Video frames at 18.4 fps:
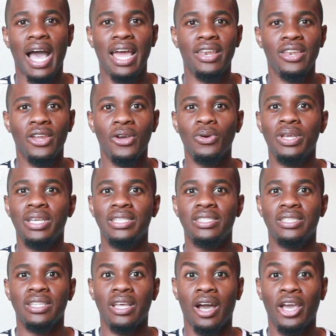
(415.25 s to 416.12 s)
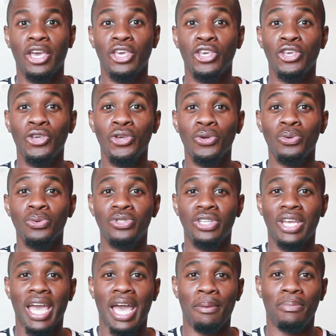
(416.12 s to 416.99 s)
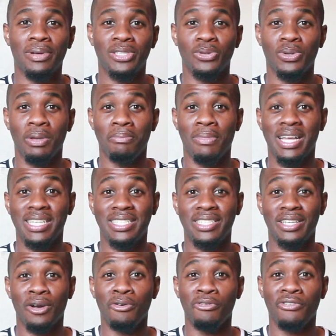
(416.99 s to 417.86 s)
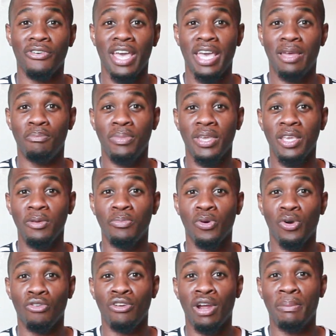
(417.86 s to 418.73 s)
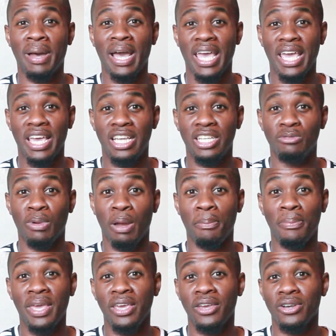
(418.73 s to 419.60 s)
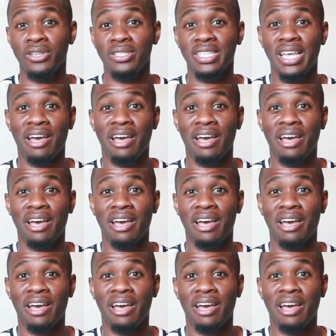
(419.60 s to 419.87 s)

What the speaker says: I noticed a huge gap between myself and people around my age, my peers.